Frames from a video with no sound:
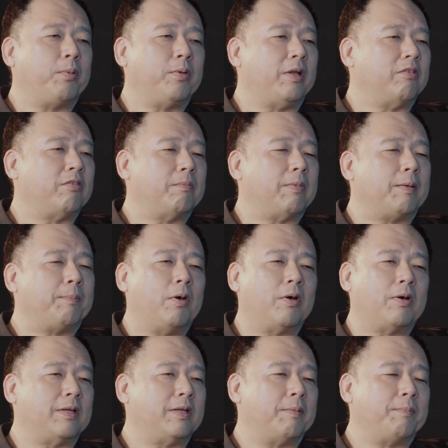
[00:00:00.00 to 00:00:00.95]
Putting some of my
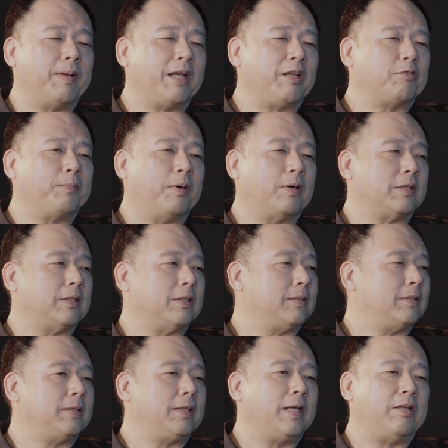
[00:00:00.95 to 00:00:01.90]
pocket in the bank's
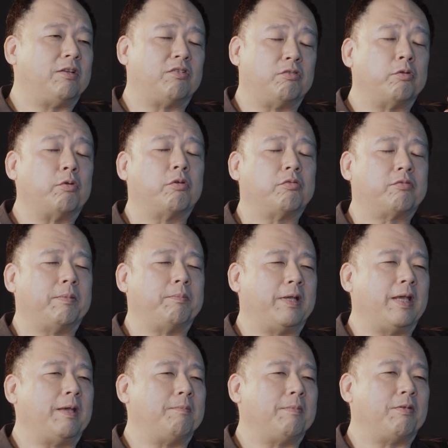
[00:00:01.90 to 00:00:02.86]
pocket, and it's a zero sum
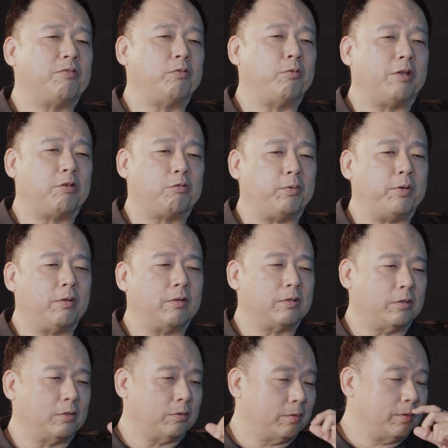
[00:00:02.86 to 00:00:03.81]
game, you, as we all
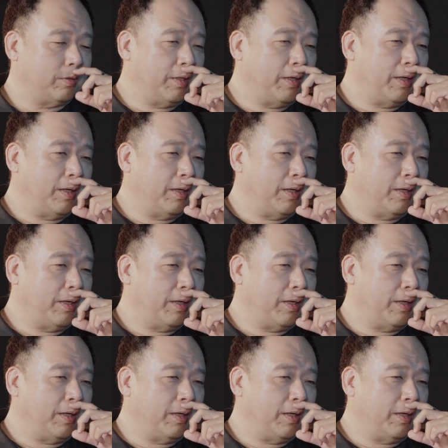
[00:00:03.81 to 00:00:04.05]
know.